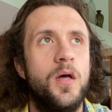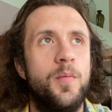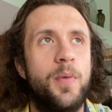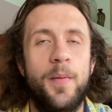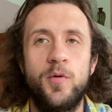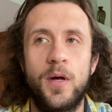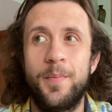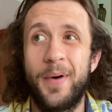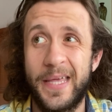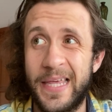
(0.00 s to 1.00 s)
probably when
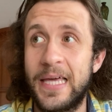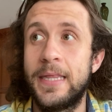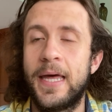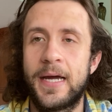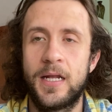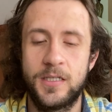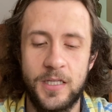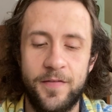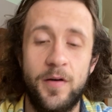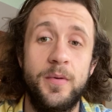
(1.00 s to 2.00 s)
I'm biking and that kind of
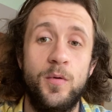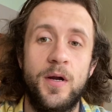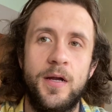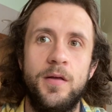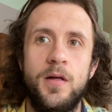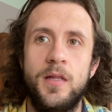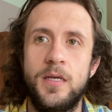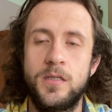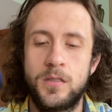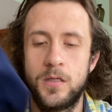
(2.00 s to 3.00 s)
stuff, I'll be wearing it at
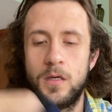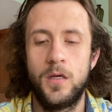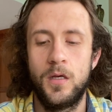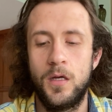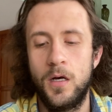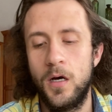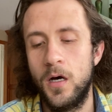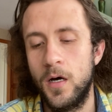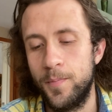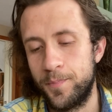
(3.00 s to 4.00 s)
least.
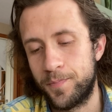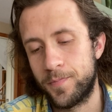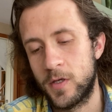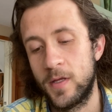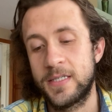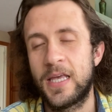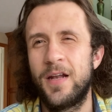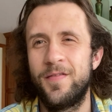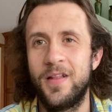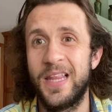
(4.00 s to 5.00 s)
So that's kind
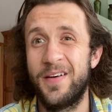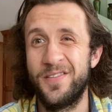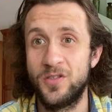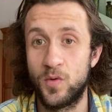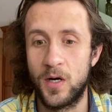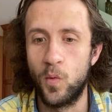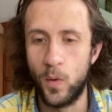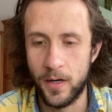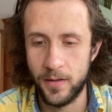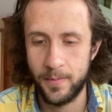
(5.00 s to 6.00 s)
of the levels where I
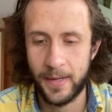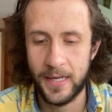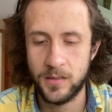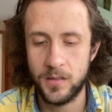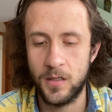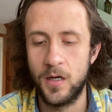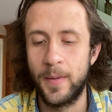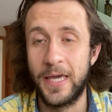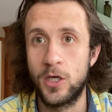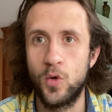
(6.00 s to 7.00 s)
wear the masks.
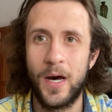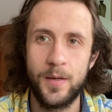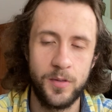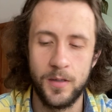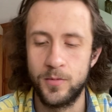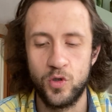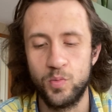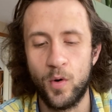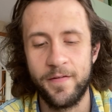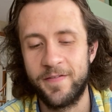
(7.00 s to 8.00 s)
AQI, PM
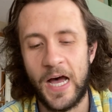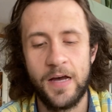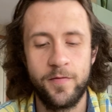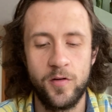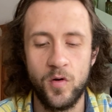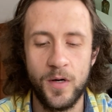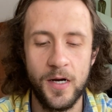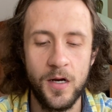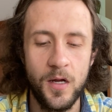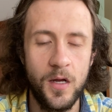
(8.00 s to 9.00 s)
2.5, you're
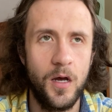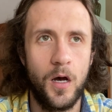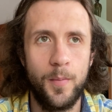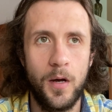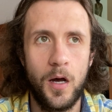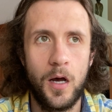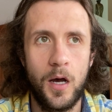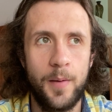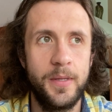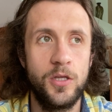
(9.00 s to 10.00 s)
aware.
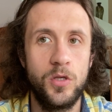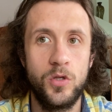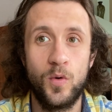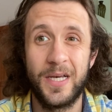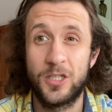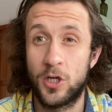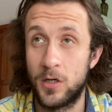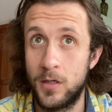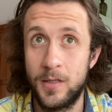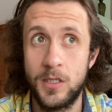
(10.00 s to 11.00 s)
I'm in the US
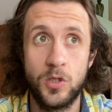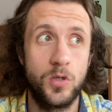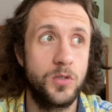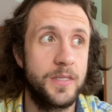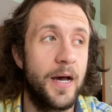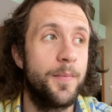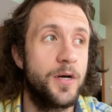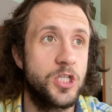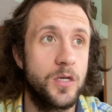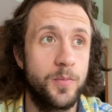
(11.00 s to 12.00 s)
currently, so there's not
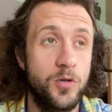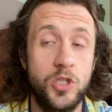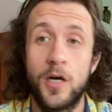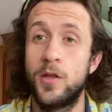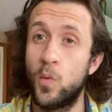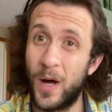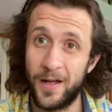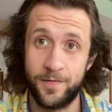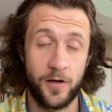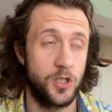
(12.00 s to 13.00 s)
much air pollution, although
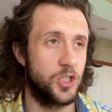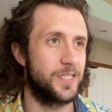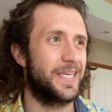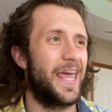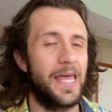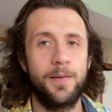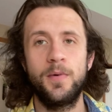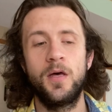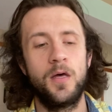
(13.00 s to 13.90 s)
wildfires just came,